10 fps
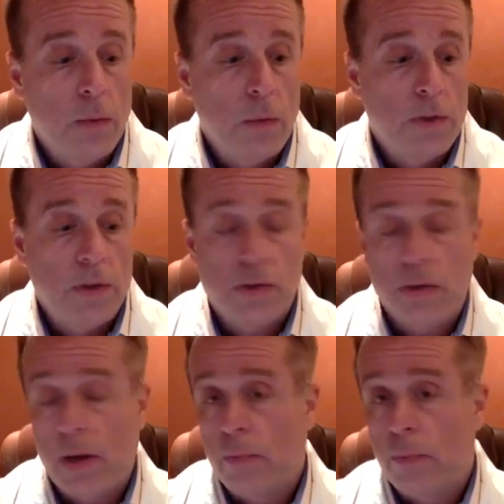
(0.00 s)
with just
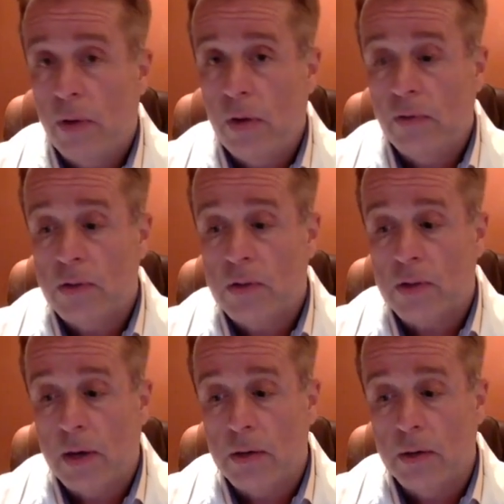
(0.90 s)
that brief
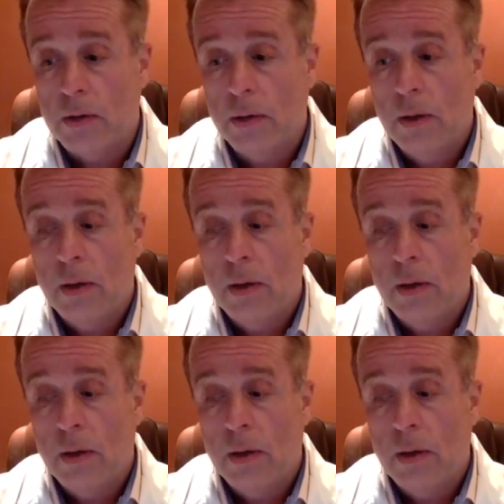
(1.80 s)
discussion,